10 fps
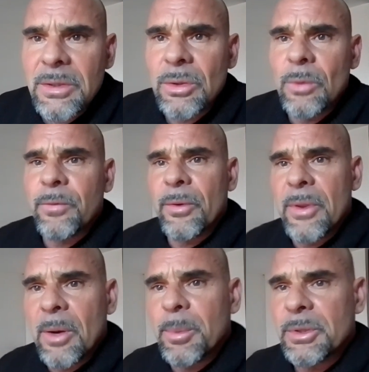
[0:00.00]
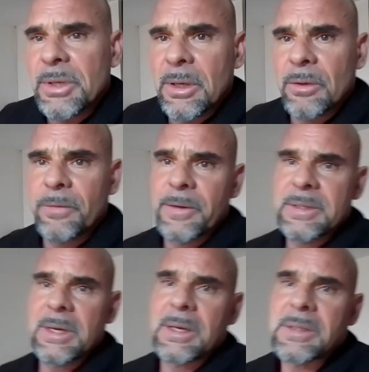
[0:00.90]
do for their particular
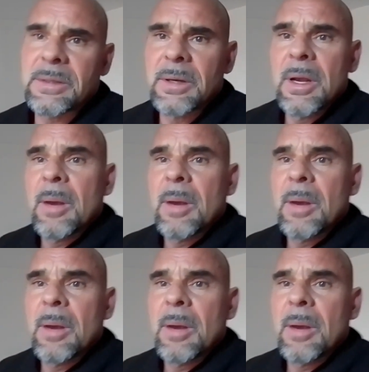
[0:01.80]
physiques.